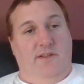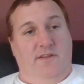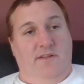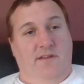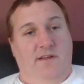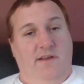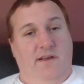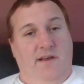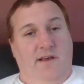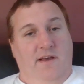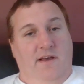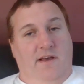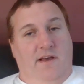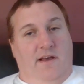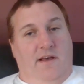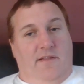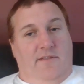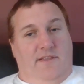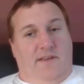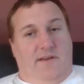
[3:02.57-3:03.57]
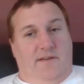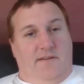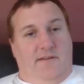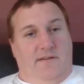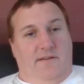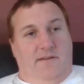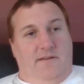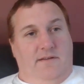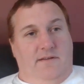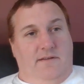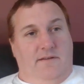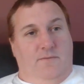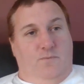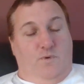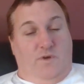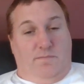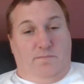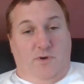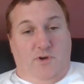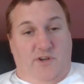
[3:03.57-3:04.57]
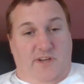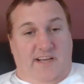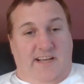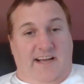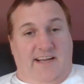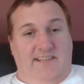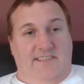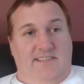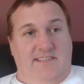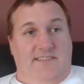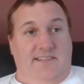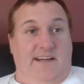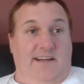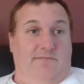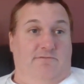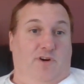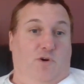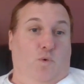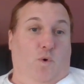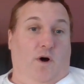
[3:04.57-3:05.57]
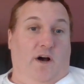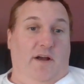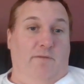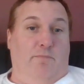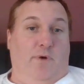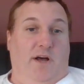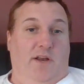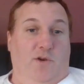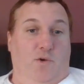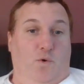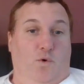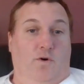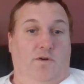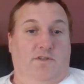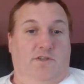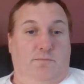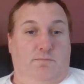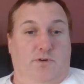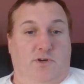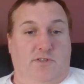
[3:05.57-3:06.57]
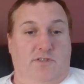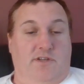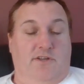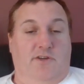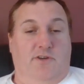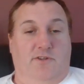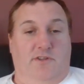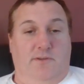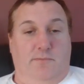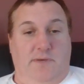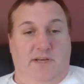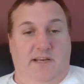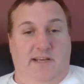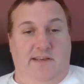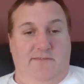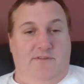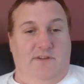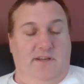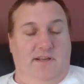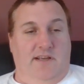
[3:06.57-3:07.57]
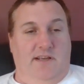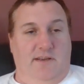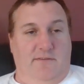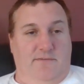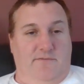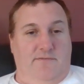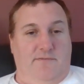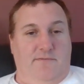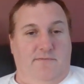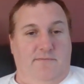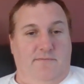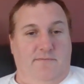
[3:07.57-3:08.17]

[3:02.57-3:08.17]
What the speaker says: with, that with murder cases, they are required by law to prosecute them, even if